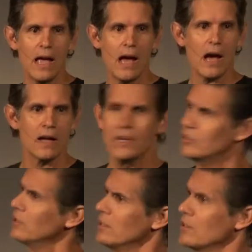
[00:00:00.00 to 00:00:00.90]
Uh,
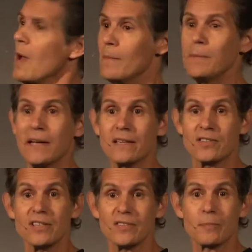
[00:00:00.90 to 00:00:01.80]
she thinks, maybe I can
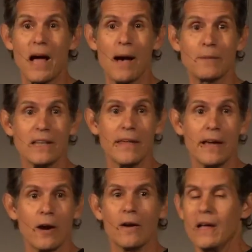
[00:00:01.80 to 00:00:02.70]
see some comedy
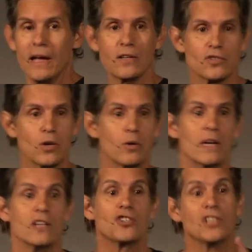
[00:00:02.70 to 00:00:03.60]
there. And so
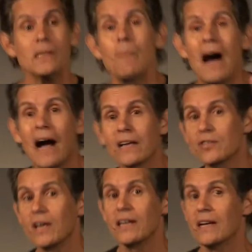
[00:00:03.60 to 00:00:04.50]
she buys,
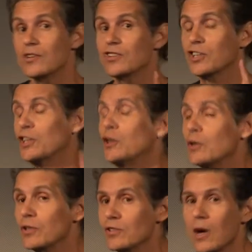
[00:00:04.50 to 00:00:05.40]

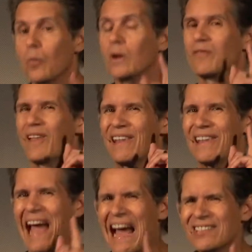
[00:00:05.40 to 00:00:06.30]
secures one of the
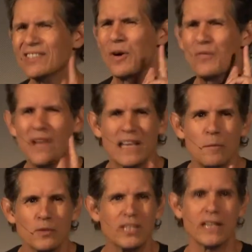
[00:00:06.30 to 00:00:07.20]
last
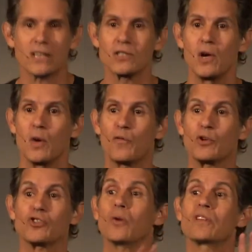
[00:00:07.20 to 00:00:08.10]
available tickets for a
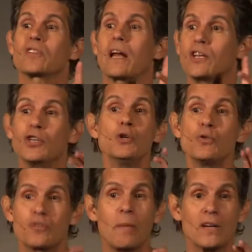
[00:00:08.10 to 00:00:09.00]
show that's got a
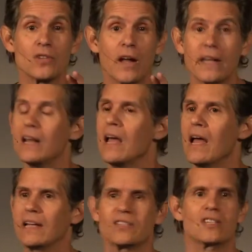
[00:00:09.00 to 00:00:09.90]
huge buzz on it.
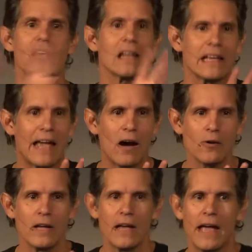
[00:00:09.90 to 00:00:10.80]
It's selling
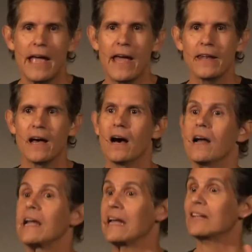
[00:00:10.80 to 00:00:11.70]
out and uh,
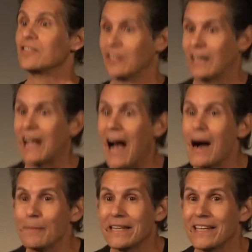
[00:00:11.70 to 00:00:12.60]
it's
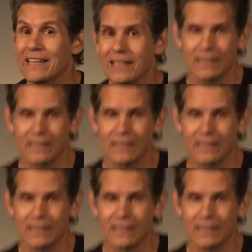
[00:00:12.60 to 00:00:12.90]
comedy.